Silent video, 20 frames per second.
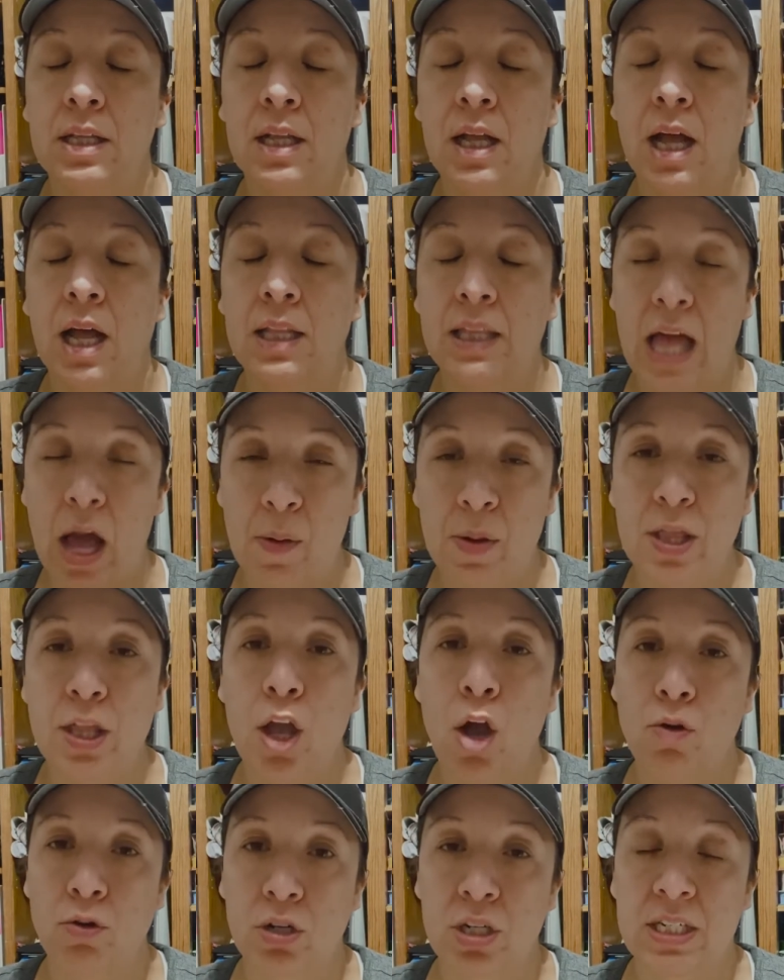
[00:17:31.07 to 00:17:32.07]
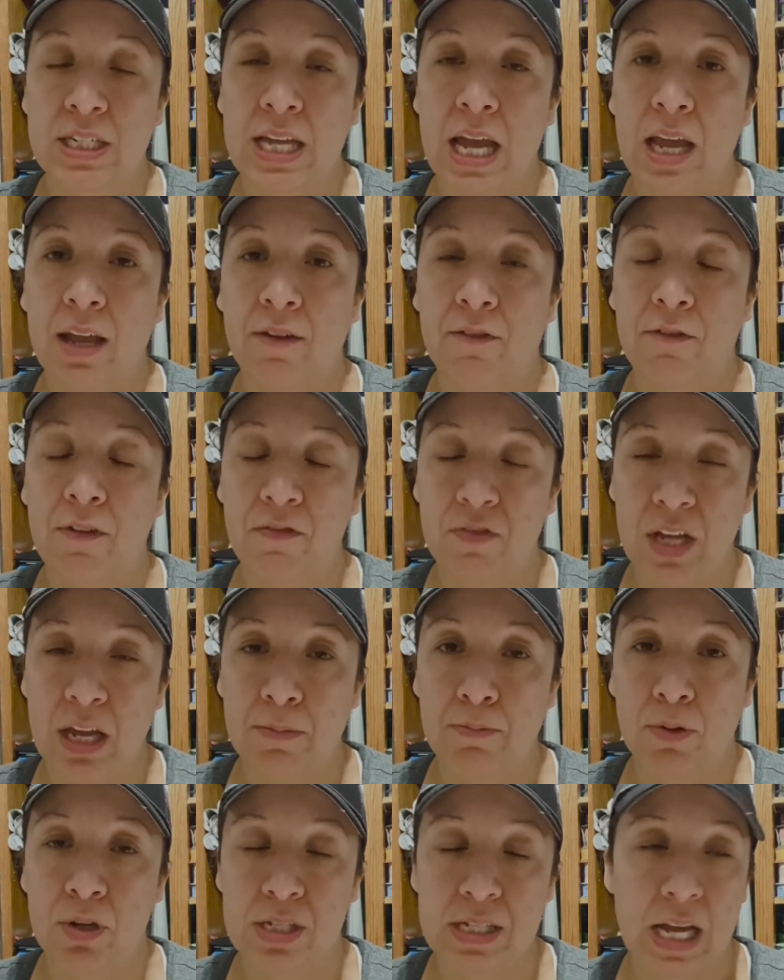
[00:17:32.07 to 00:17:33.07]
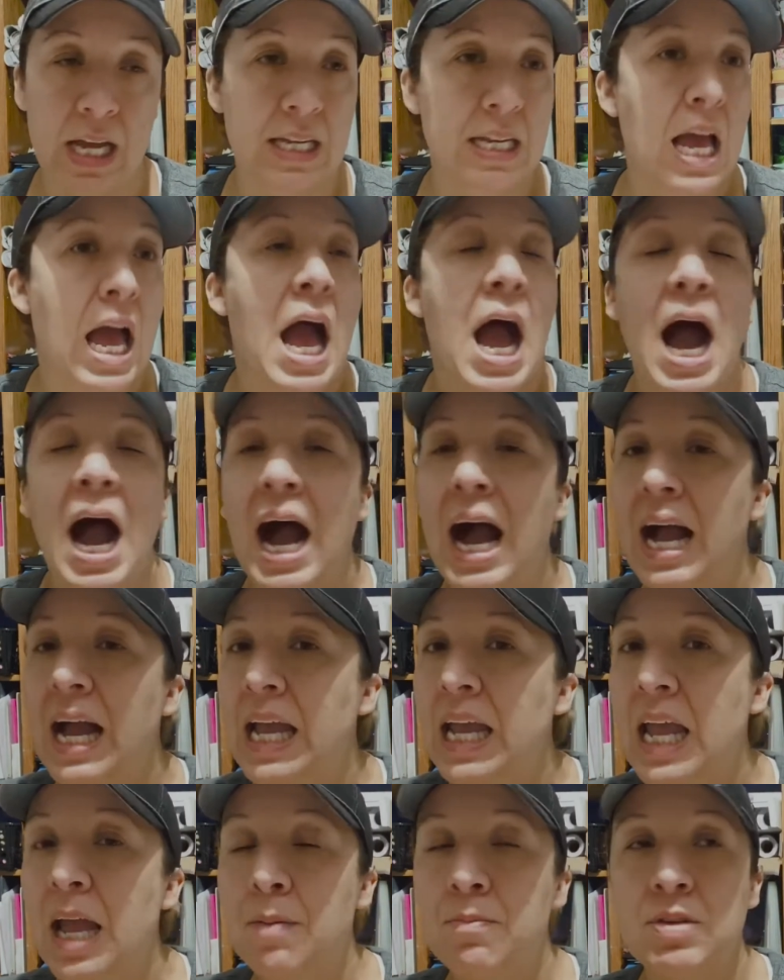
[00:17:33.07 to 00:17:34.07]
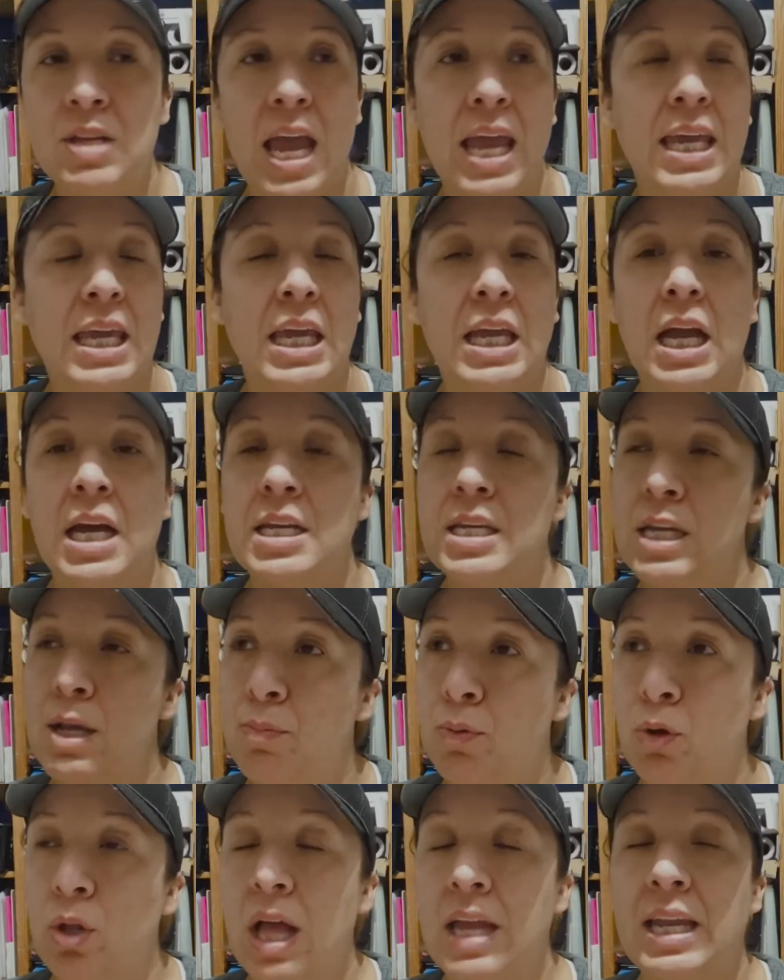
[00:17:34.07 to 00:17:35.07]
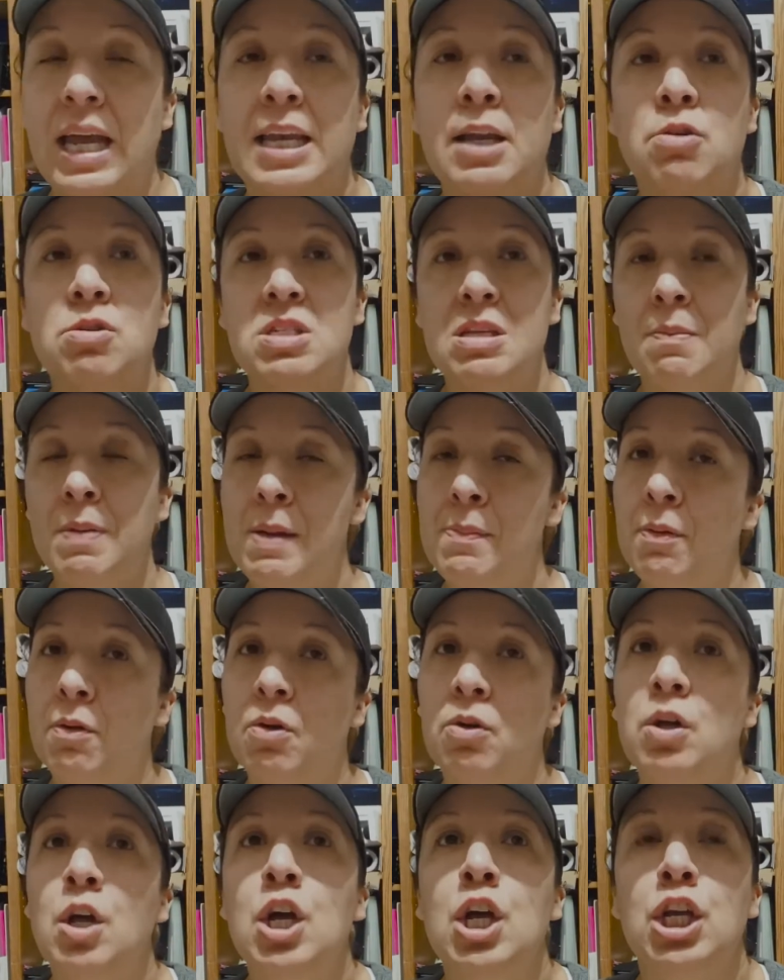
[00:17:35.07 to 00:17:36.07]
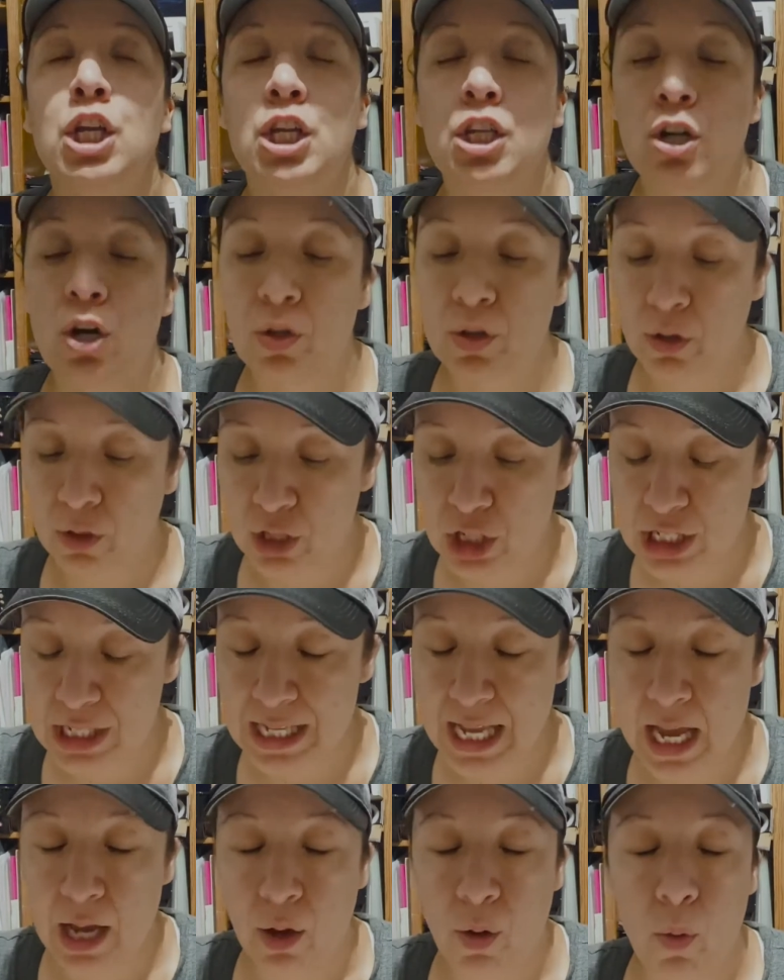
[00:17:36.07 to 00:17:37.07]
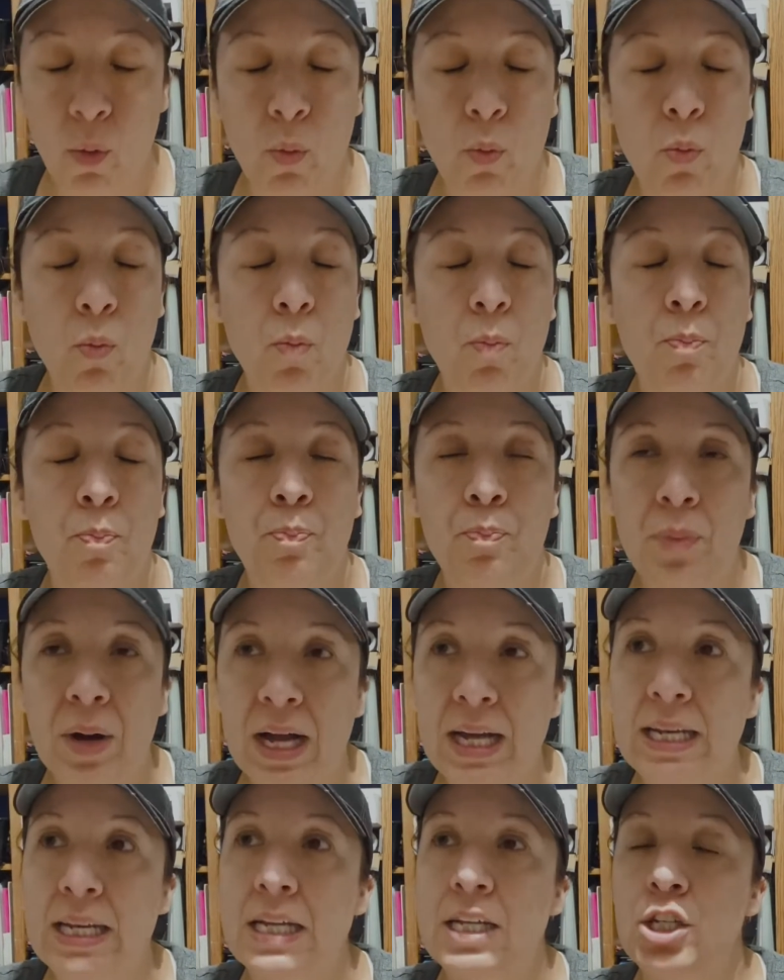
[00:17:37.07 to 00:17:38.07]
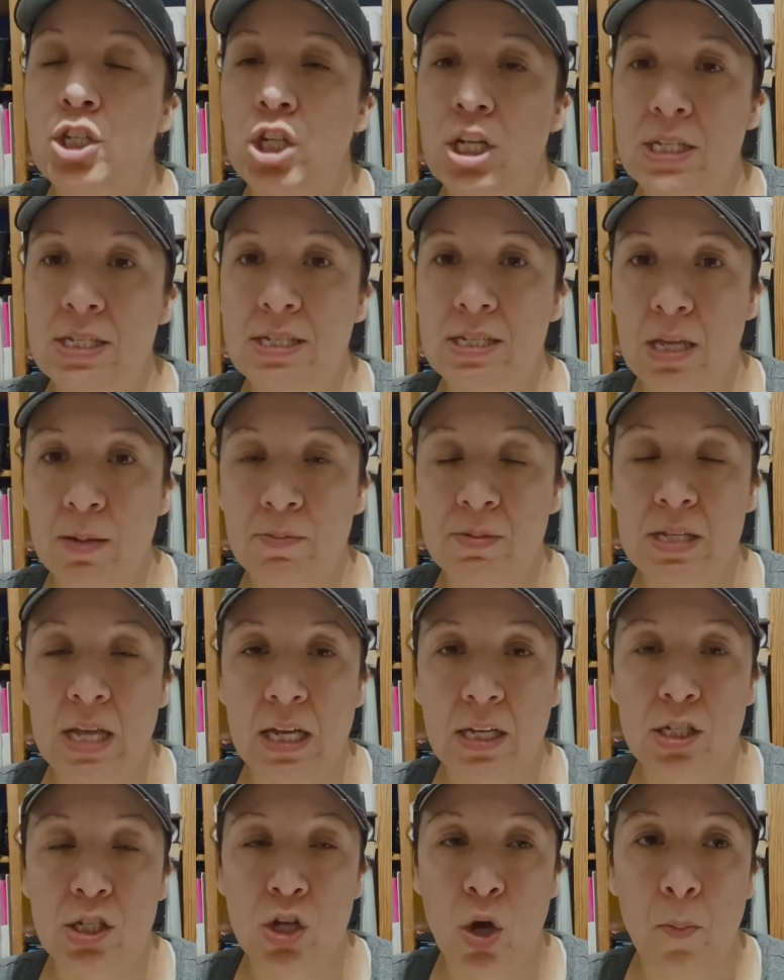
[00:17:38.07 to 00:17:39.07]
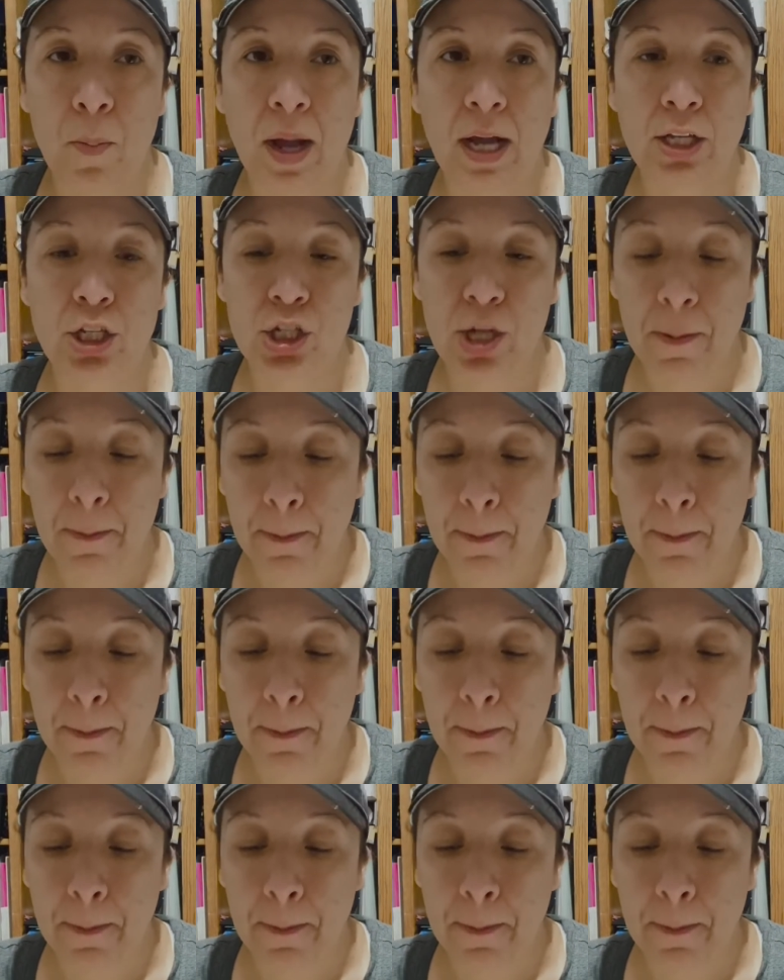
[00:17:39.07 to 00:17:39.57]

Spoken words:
allowing the owner to take 15%. I am taking a nibble. And I know some people, they're just like, but it just seems like so much.